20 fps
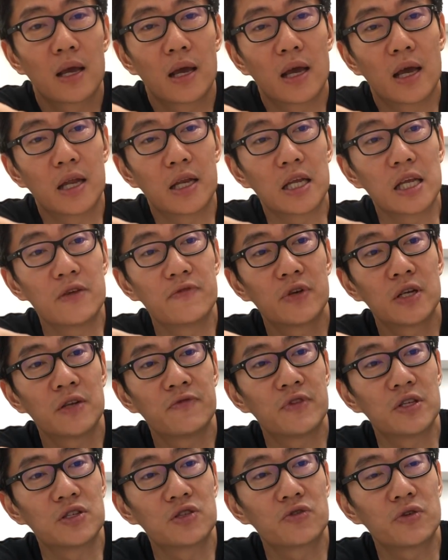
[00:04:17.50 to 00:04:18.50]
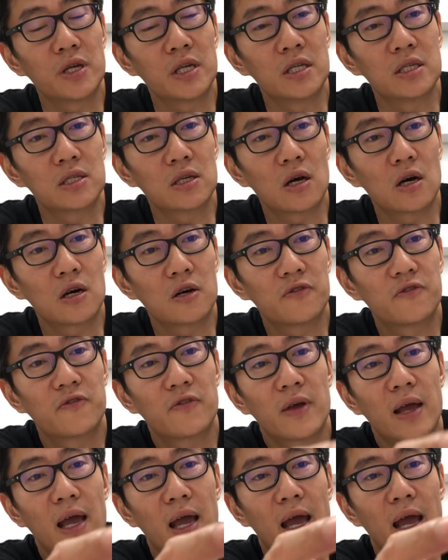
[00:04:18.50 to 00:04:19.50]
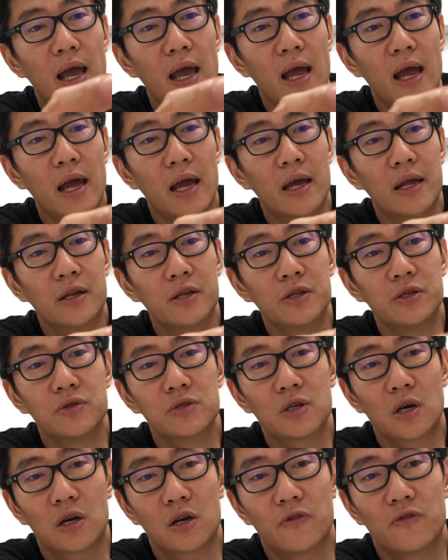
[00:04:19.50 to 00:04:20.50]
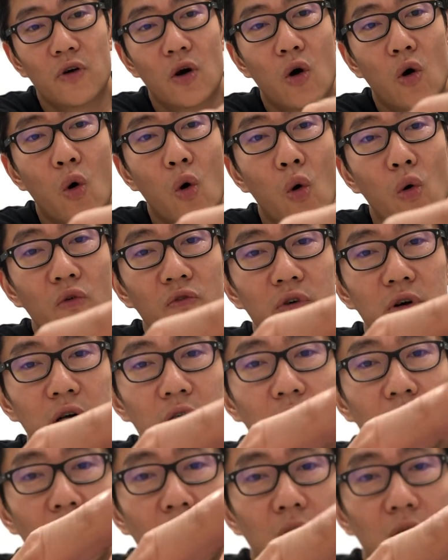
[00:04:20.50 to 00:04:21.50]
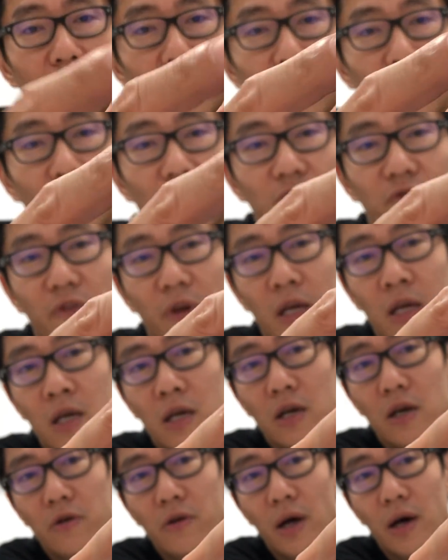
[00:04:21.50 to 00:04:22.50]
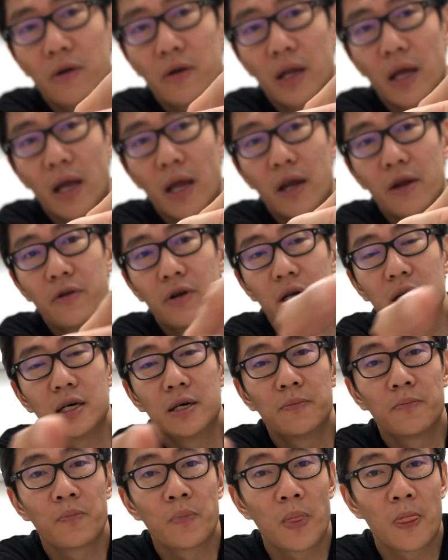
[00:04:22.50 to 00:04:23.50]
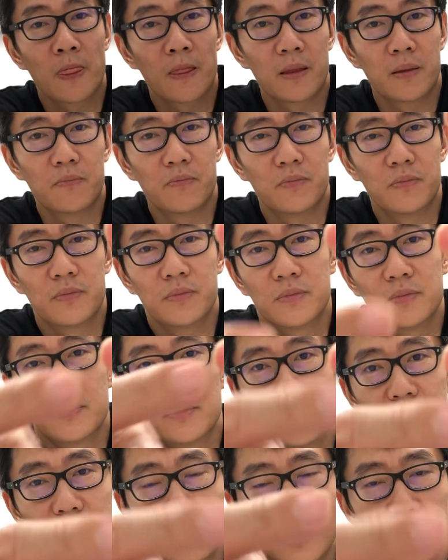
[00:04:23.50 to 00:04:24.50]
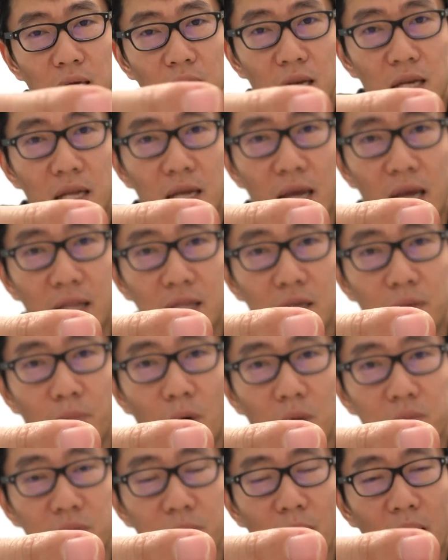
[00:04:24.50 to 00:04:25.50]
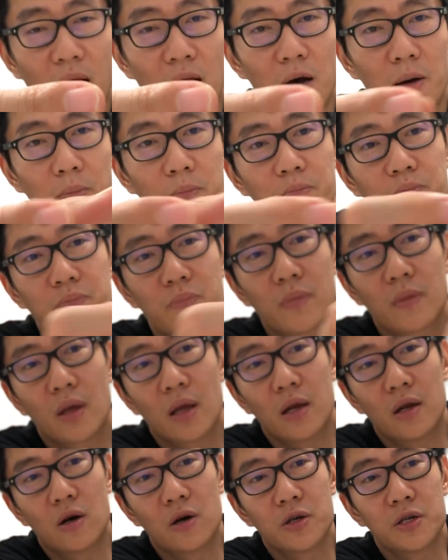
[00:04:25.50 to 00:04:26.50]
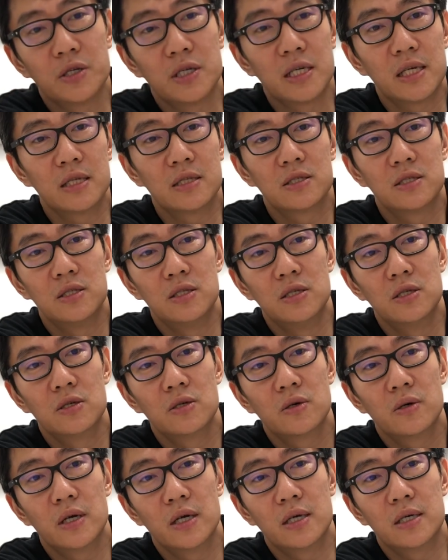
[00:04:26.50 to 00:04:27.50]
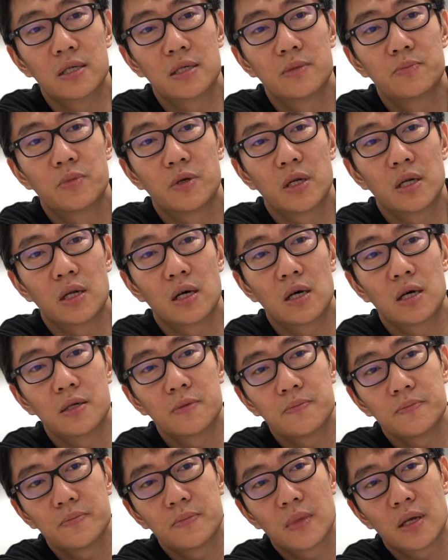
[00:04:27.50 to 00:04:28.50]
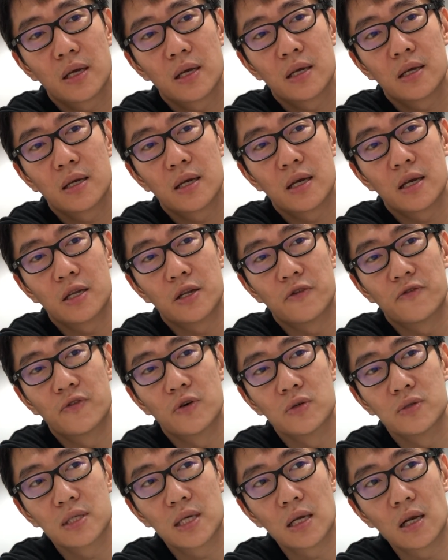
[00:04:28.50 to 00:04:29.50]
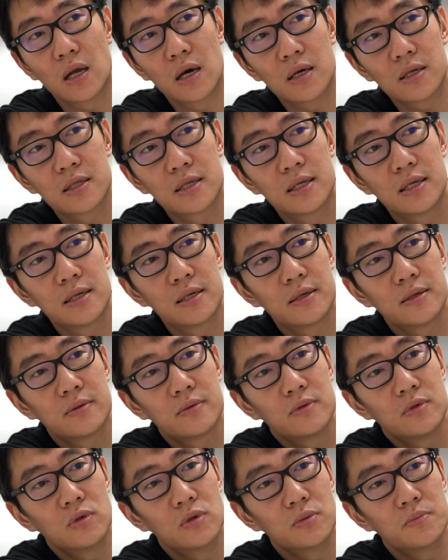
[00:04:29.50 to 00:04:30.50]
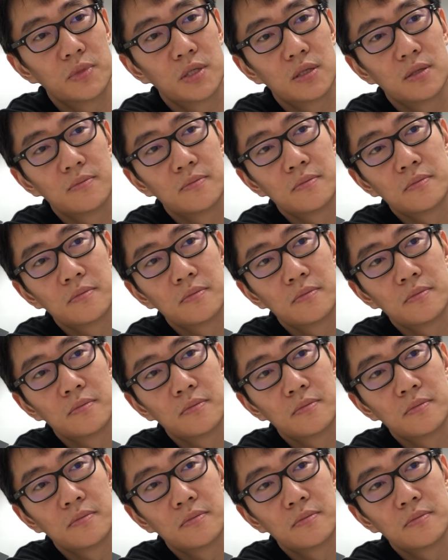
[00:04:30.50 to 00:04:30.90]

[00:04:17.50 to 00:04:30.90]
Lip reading: and even if the screen is off and you sort of hover your finger around the area, the indicator pops back up, and all you need to do is put it on and your phone's unlocked. Oops.